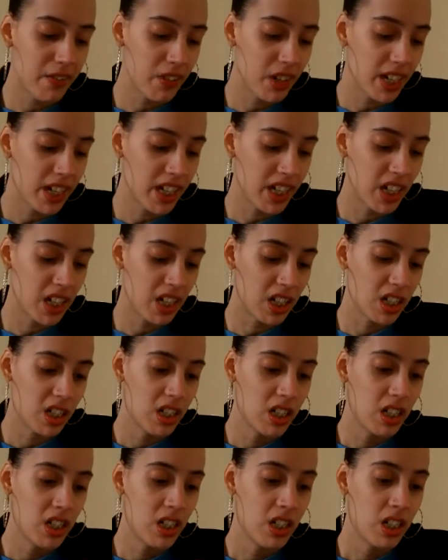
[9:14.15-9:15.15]
like
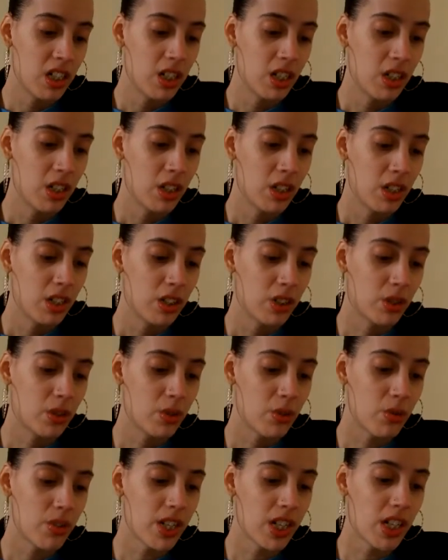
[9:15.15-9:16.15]

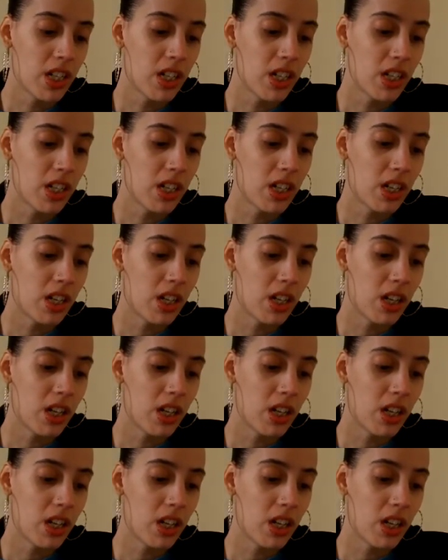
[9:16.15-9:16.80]
3